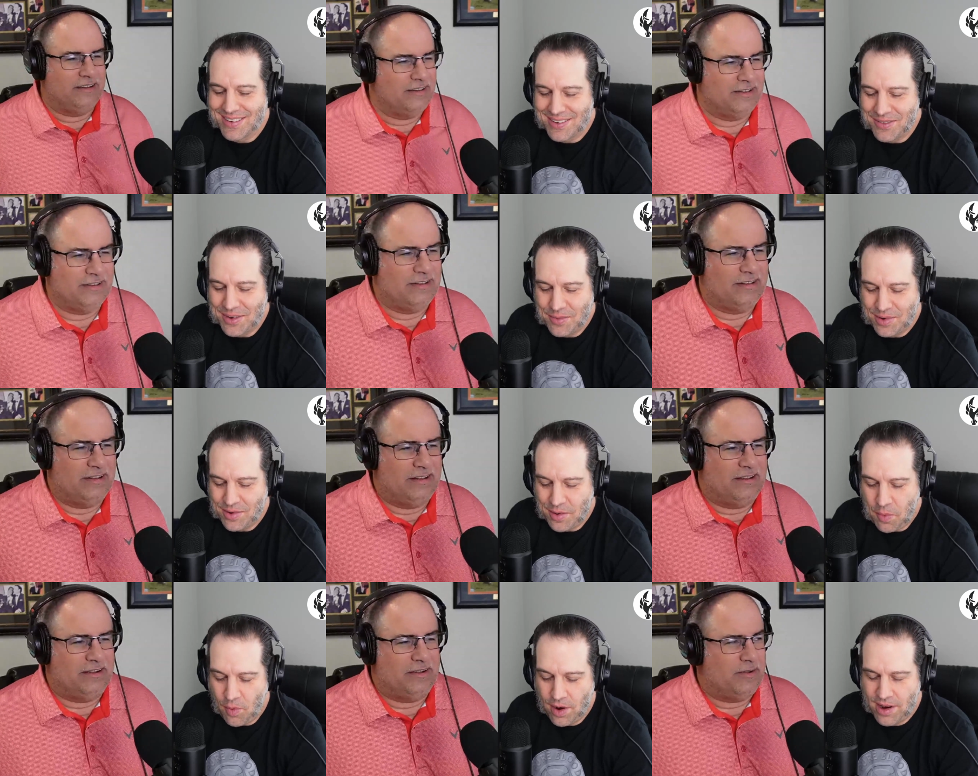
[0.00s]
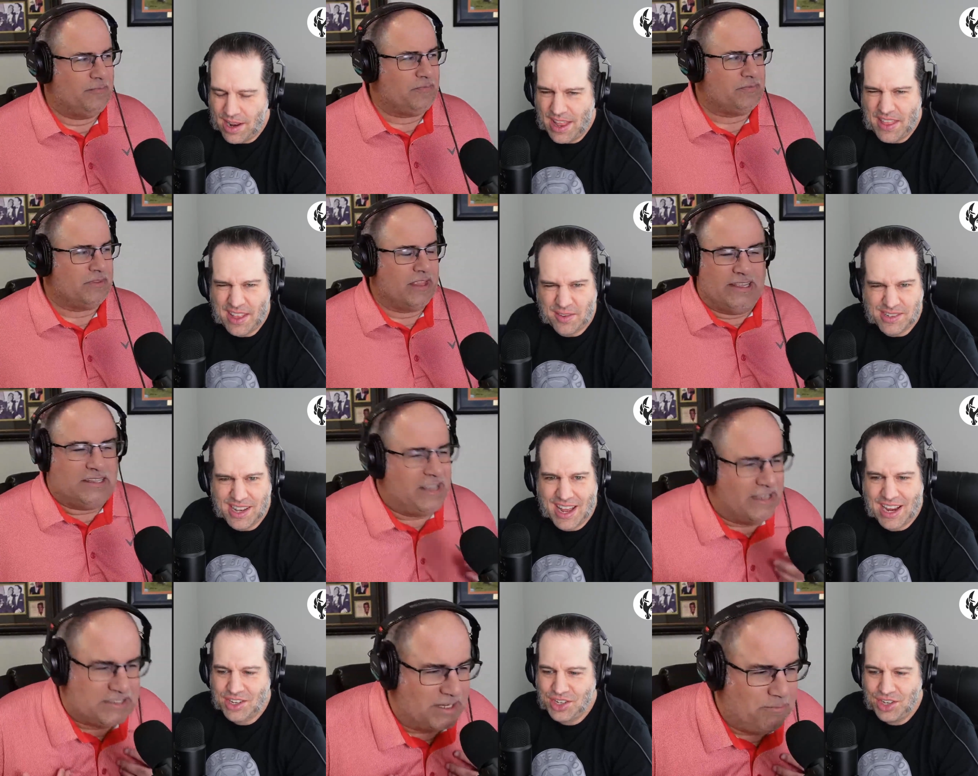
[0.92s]
Speaker 1: we, we reported it. I think it was
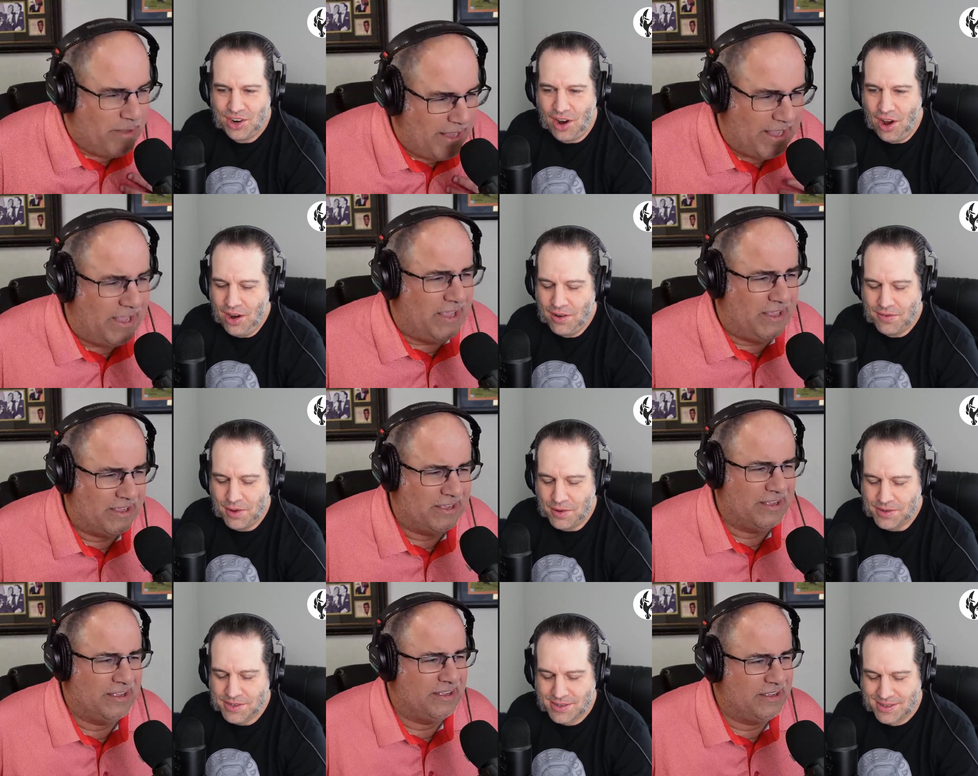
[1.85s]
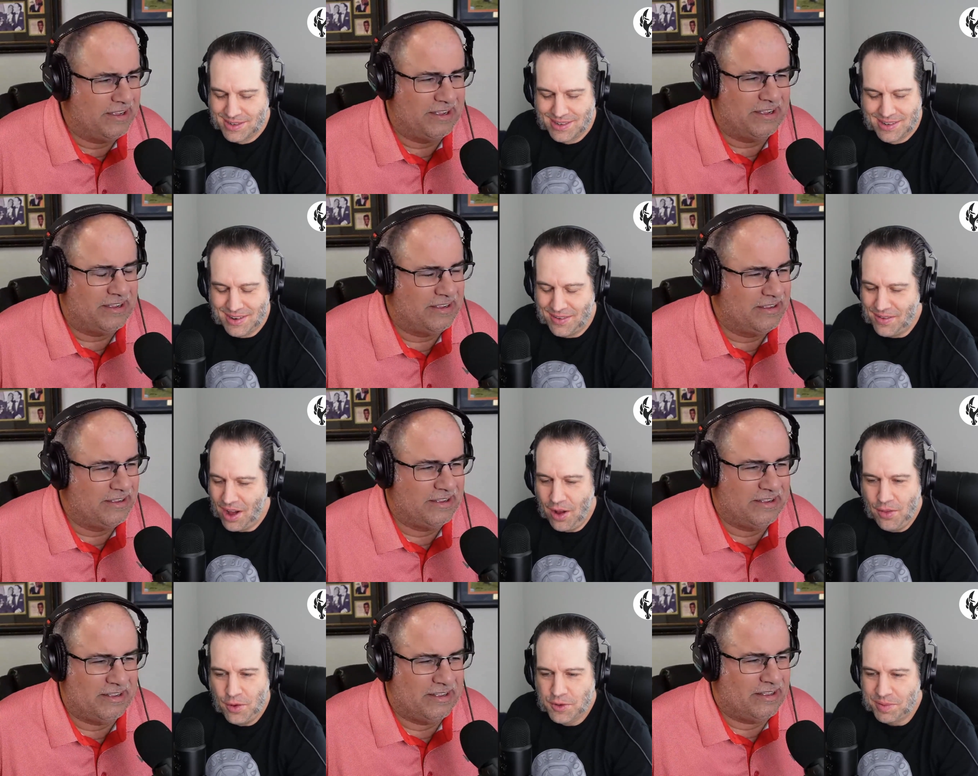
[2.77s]
last it year. All of those
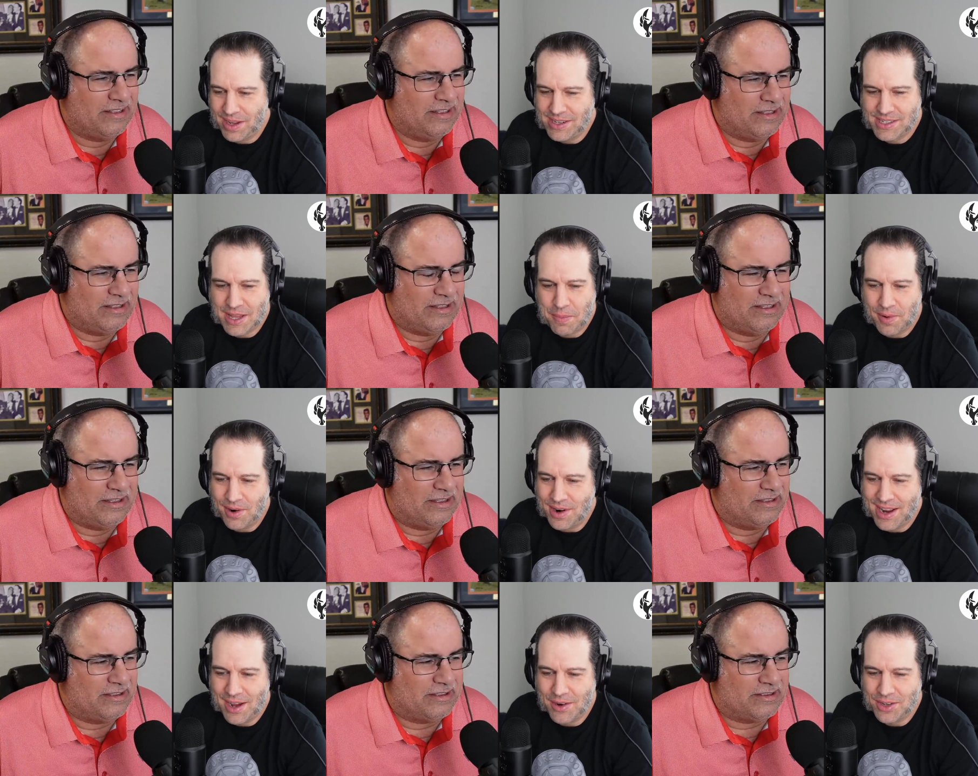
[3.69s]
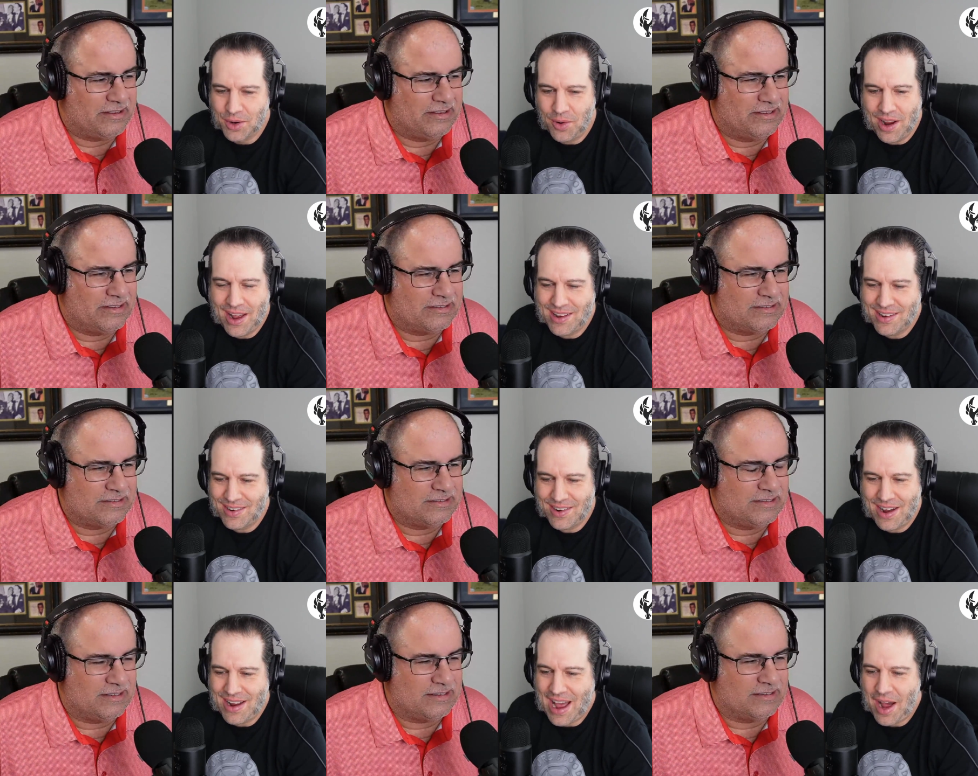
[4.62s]
all those places that burned down, Joe. I,
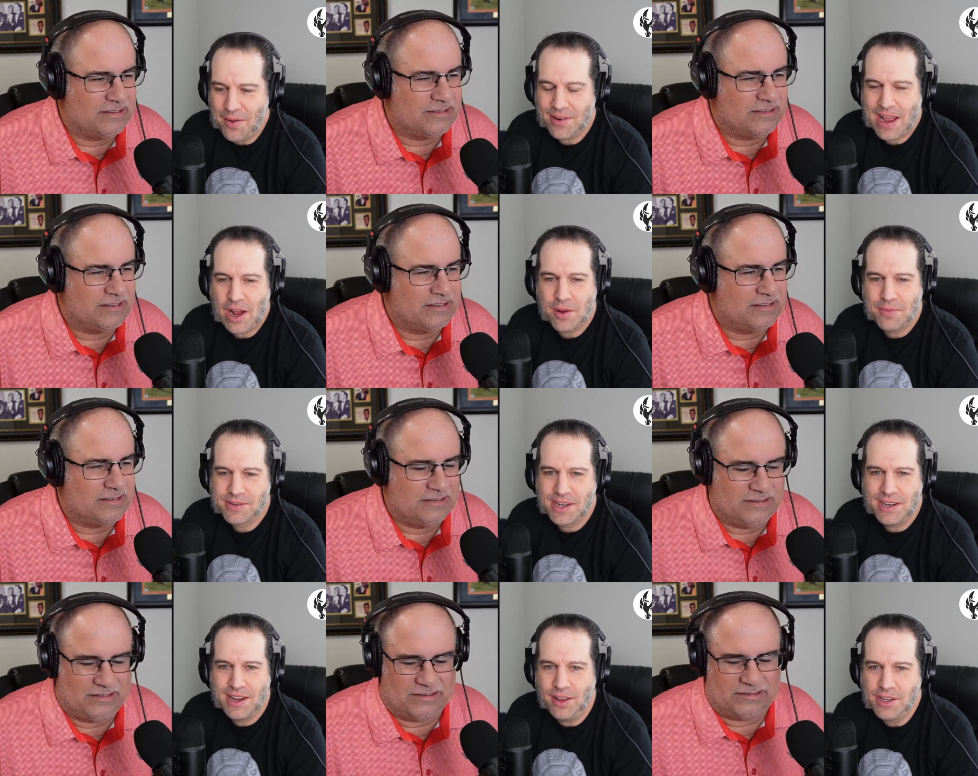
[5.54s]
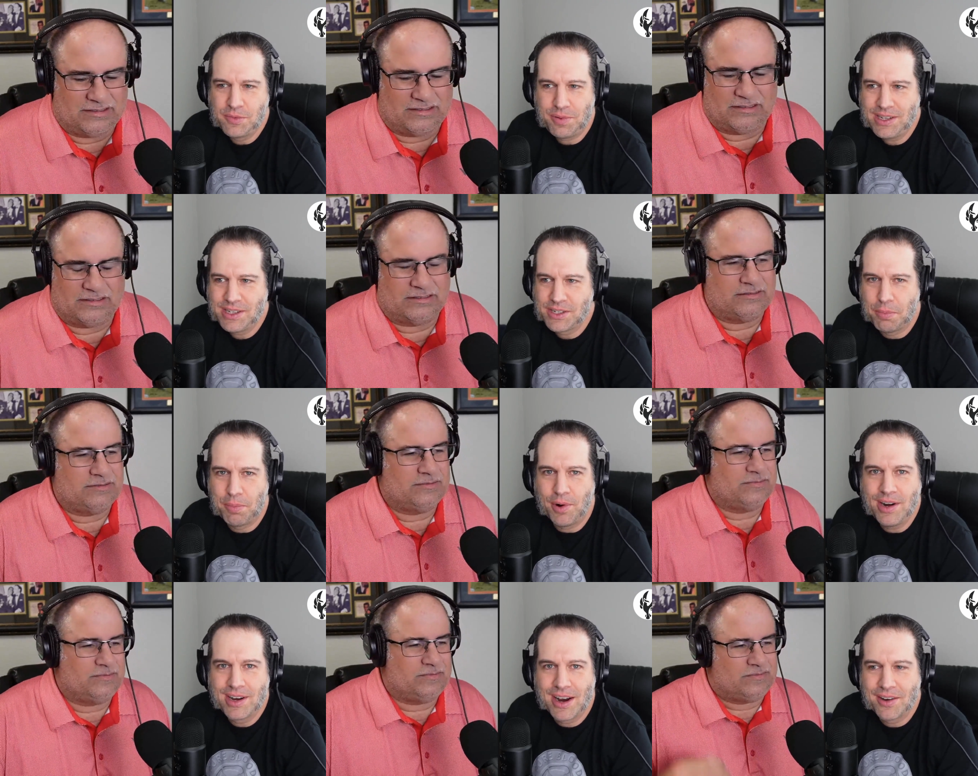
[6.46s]
I, how how come suddenly all these places are
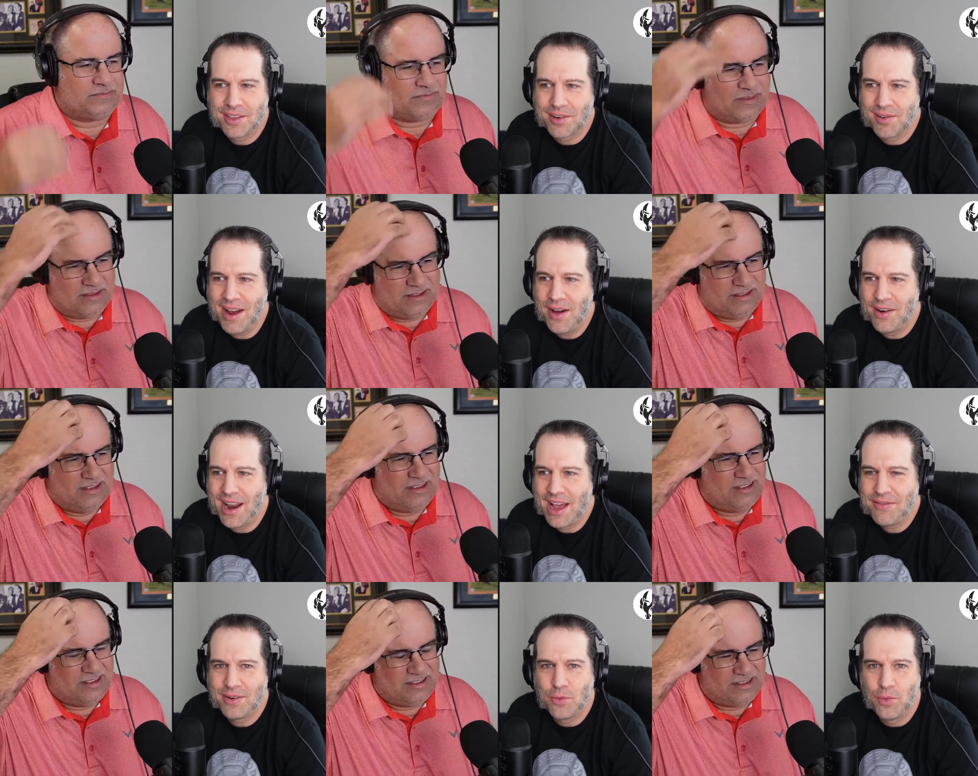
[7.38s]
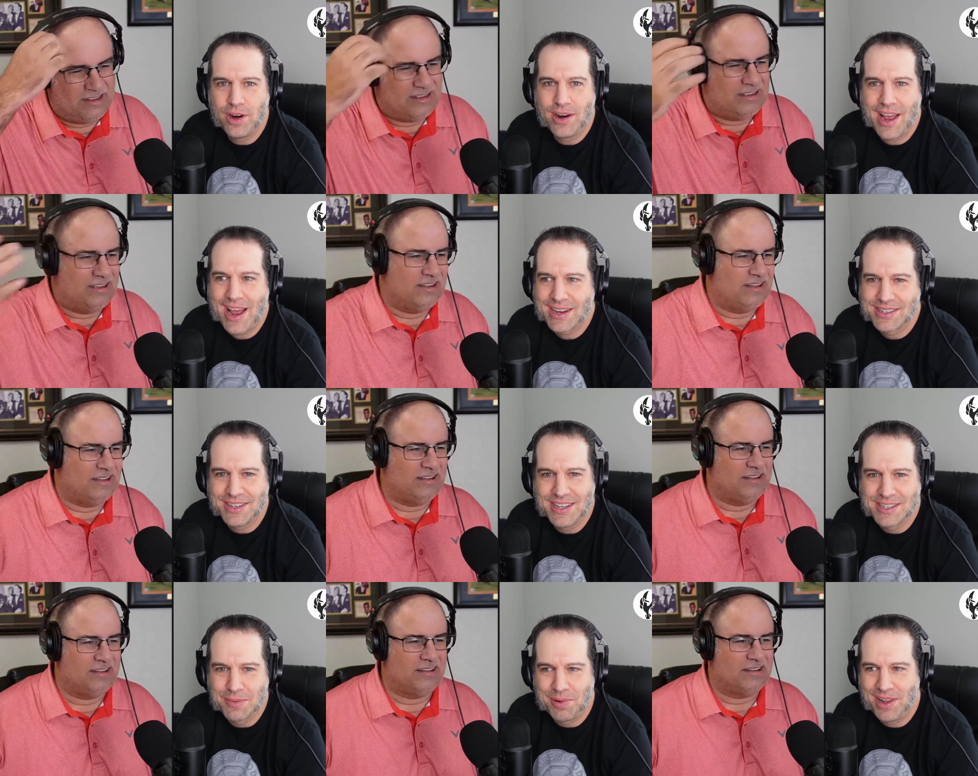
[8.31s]
burning down to the ground and having weird
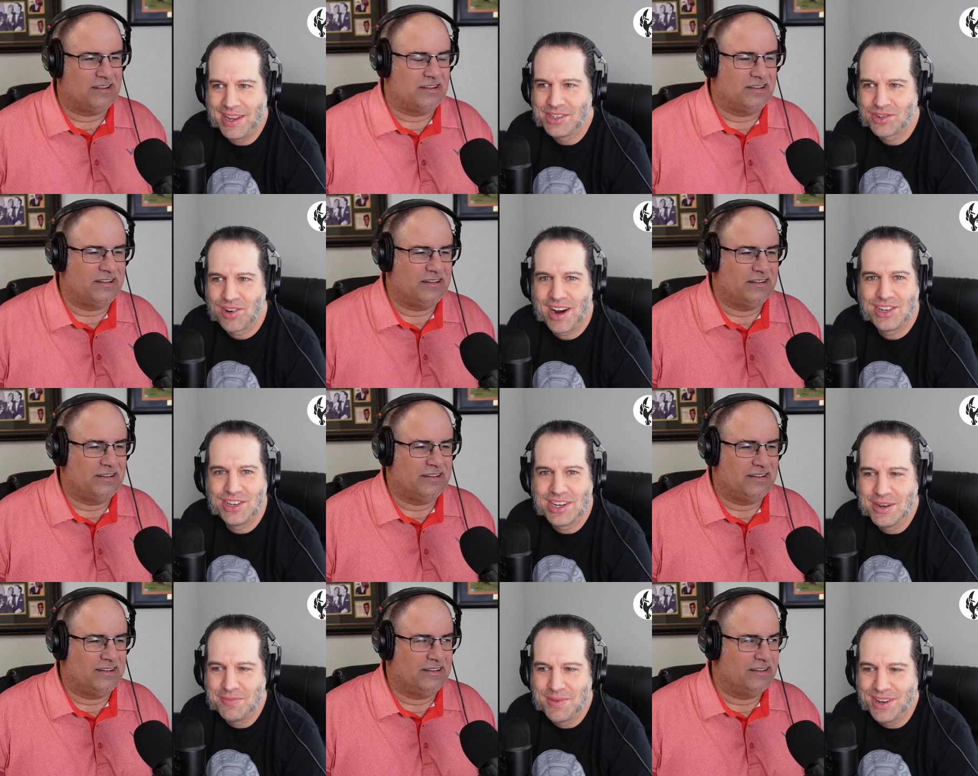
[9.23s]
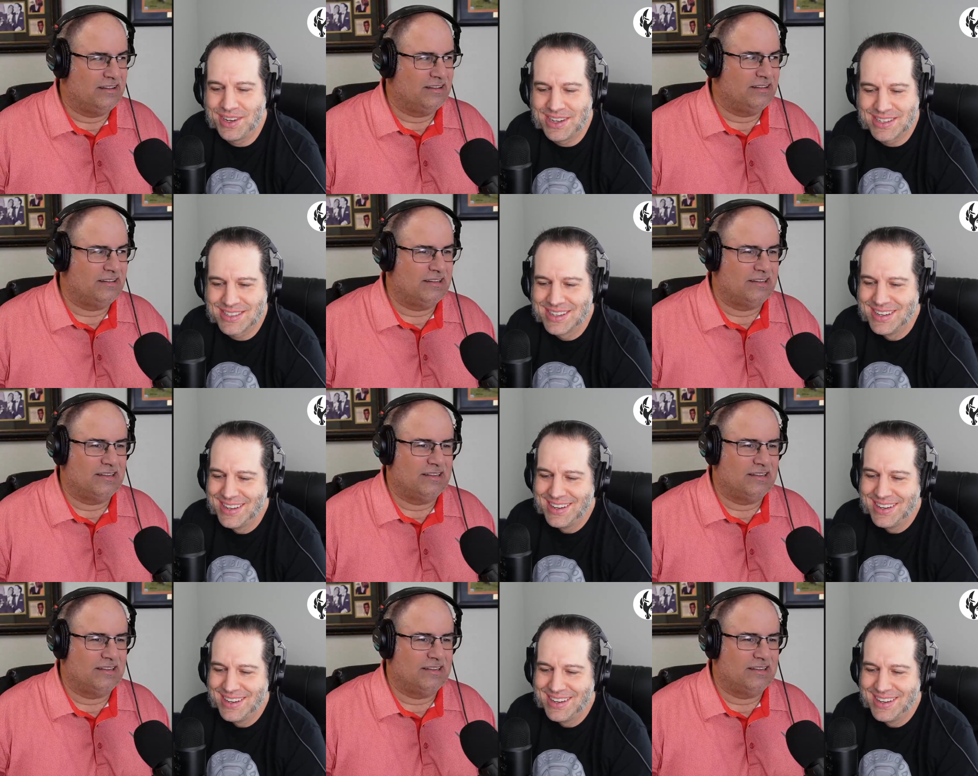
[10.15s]
accidents and planes crashing into buildings?